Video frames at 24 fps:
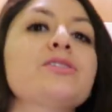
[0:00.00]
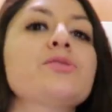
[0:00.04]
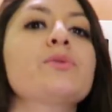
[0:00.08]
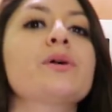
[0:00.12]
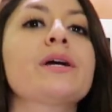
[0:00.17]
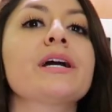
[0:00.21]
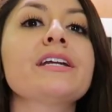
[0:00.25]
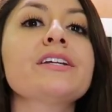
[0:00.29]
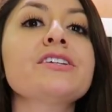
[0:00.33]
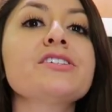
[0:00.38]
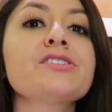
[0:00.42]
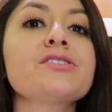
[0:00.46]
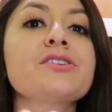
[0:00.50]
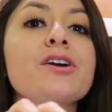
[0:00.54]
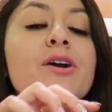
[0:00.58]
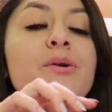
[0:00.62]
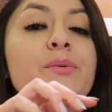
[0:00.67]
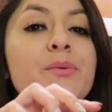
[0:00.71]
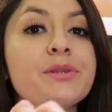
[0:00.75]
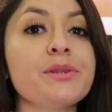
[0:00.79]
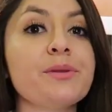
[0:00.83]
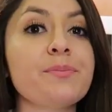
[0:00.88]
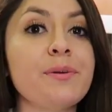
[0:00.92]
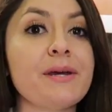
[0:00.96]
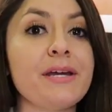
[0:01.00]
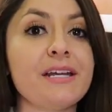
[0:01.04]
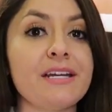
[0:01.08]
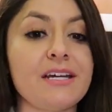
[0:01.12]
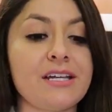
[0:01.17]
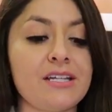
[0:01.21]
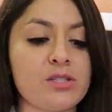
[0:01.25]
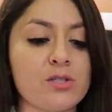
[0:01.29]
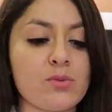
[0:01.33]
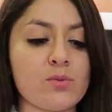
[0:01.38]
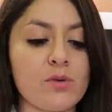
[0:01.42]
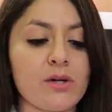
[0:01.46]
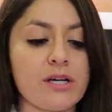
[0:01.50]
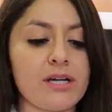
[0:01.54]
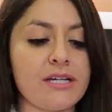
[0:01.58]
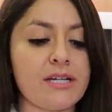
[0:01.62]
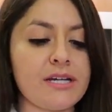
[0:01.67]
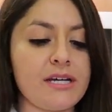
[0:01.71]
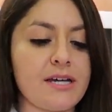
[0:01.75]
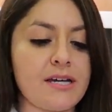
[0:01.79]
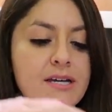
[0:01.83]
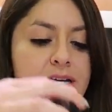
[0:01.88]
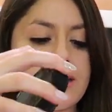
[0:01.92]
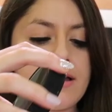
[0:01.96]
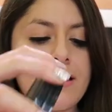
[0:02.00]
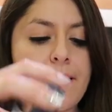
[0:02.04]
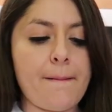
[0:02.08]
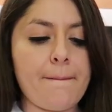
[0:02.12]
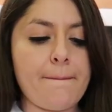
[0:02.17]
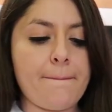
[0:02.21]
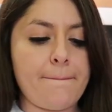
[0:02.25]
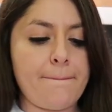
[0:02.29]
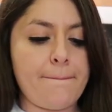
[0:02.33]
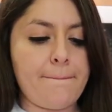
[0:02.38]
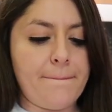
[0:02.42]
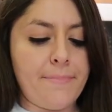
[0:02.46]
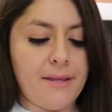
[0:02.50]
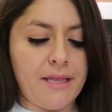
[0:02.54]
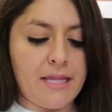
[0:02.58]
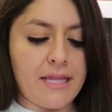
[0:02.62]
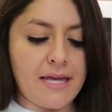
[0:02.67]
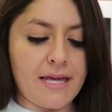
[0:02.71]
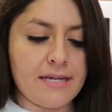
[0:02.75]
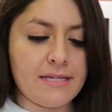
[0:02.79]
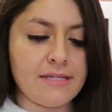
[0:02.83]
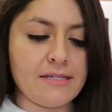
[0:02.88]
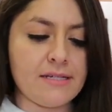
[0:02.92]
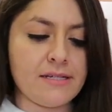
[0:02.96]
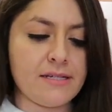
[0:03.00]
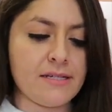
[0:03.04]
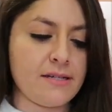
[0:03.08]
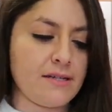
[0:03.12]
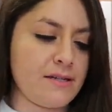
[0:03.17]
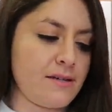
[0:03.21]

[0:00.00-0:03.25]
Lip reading: so we're gonna start with the peanuts. We're gonna blend,